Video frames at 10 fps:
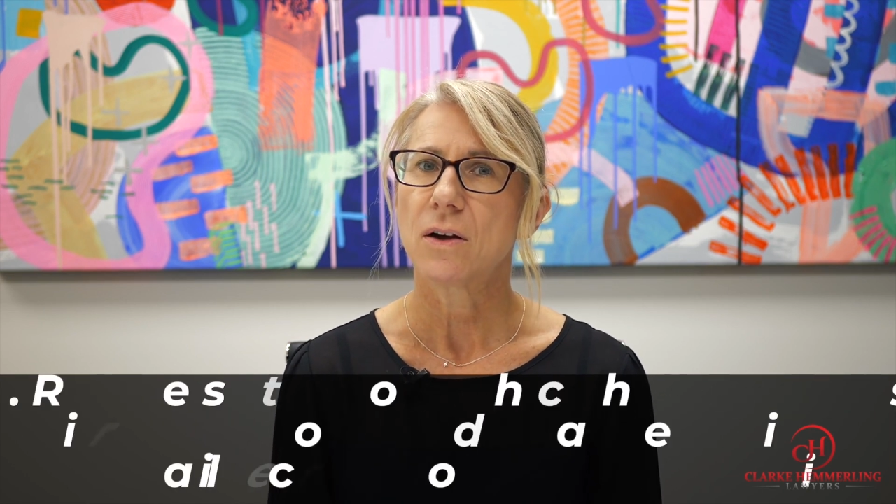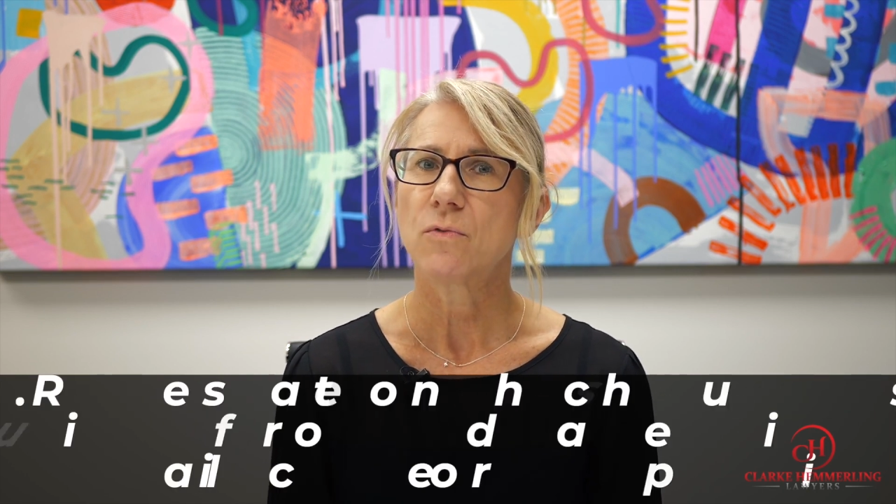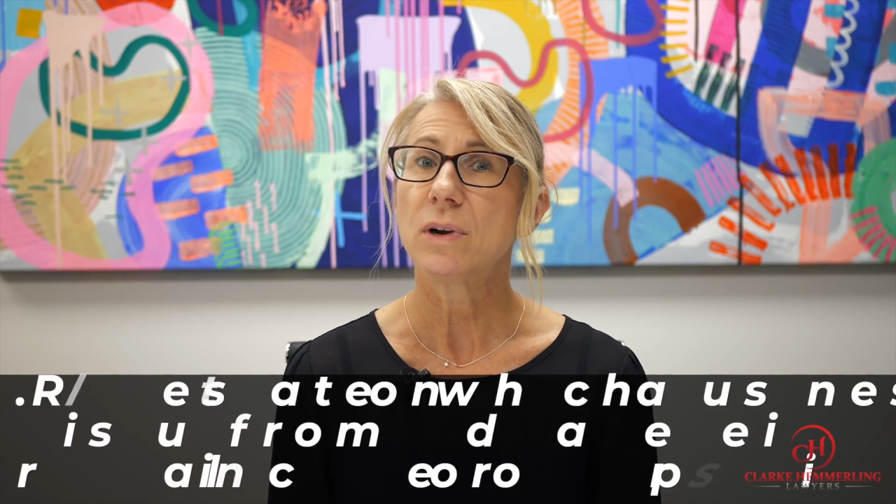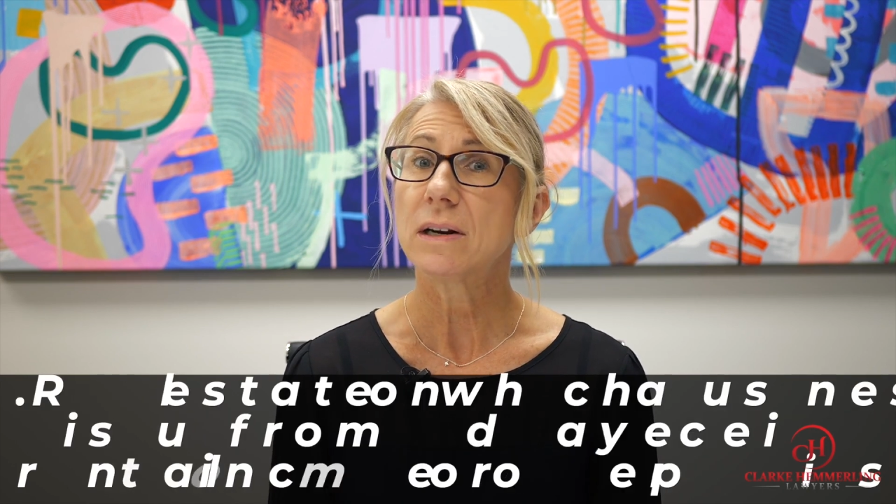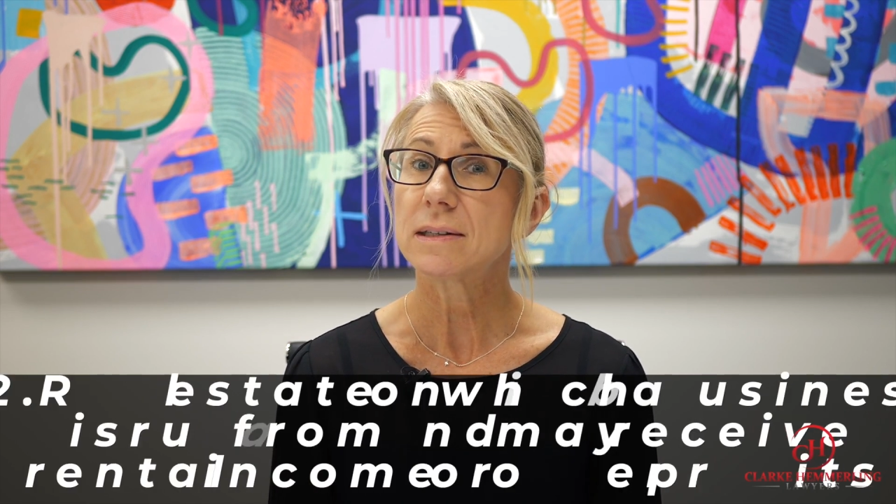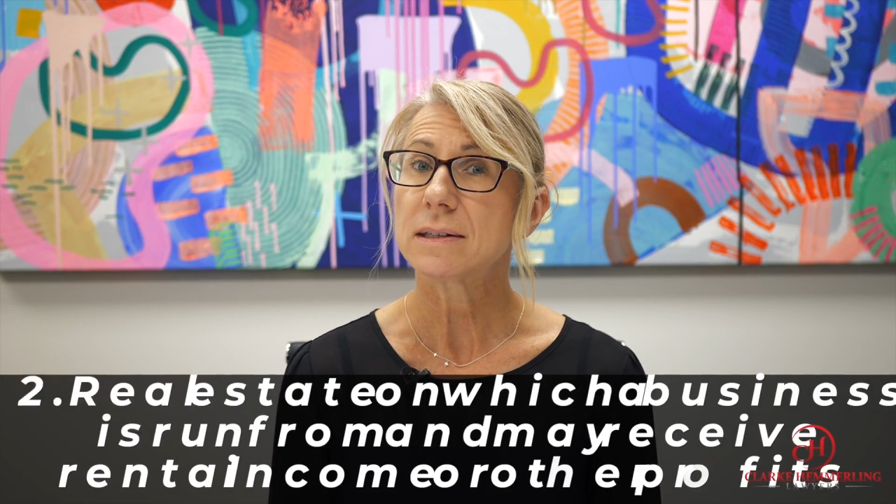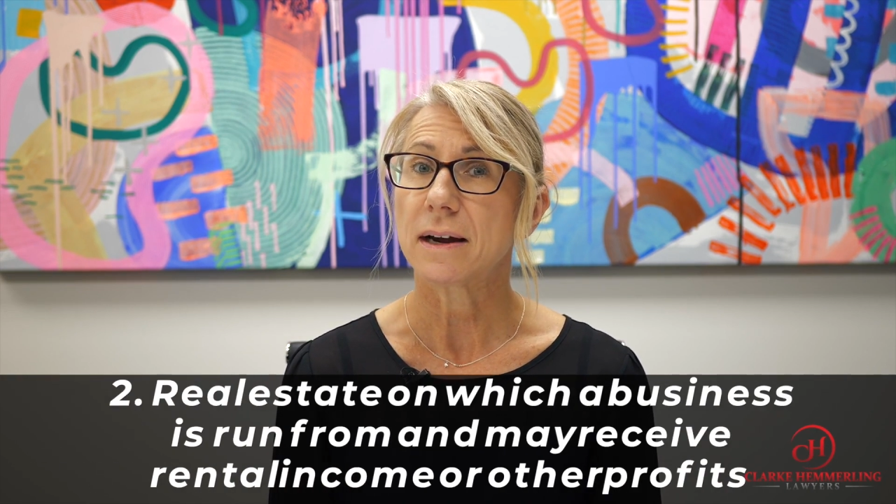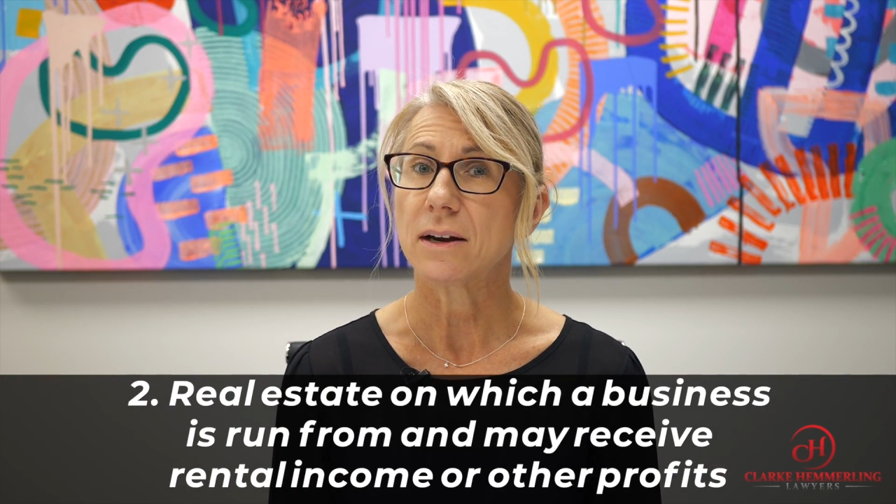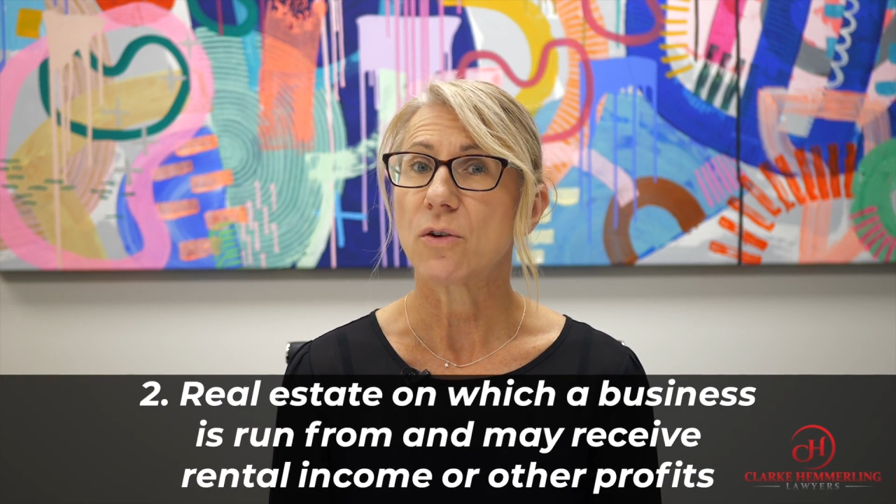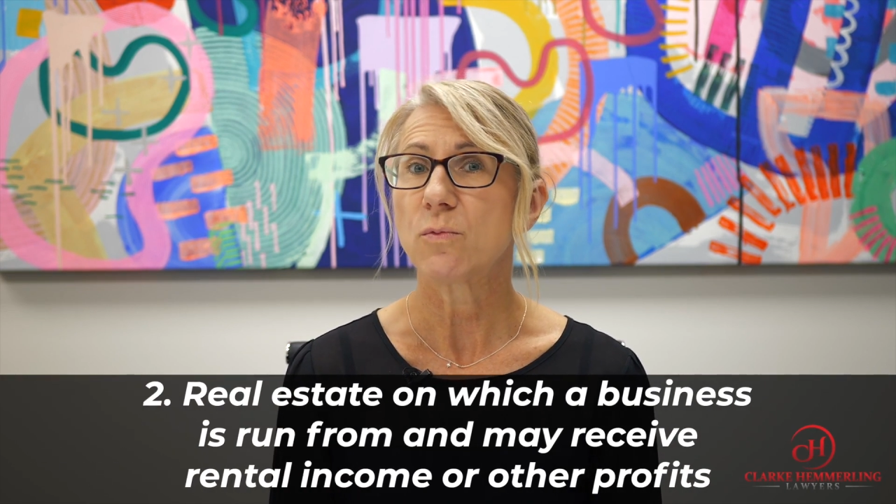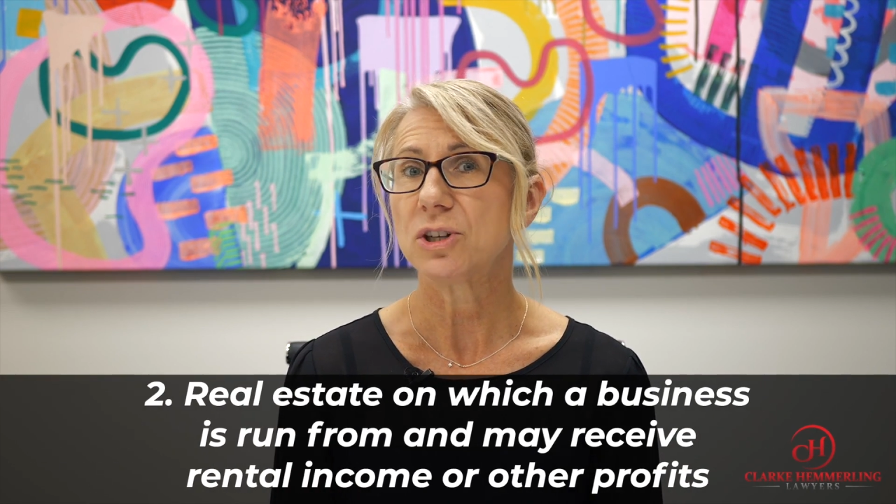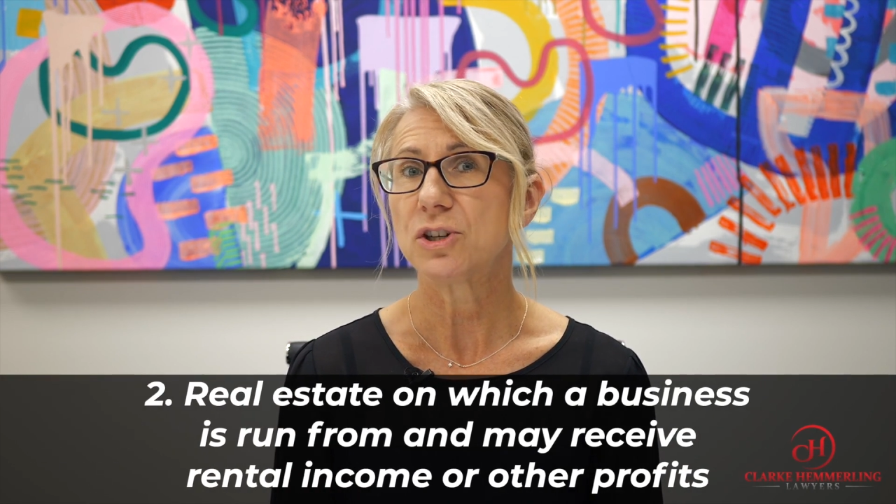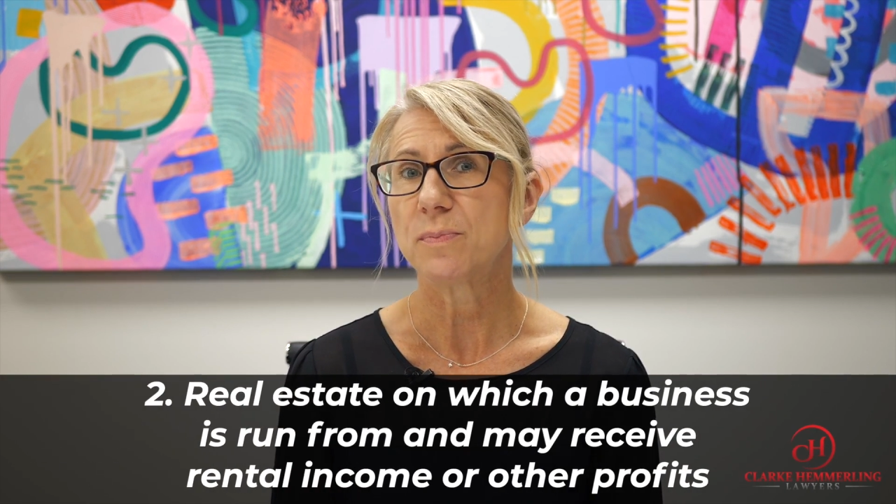real estate on which a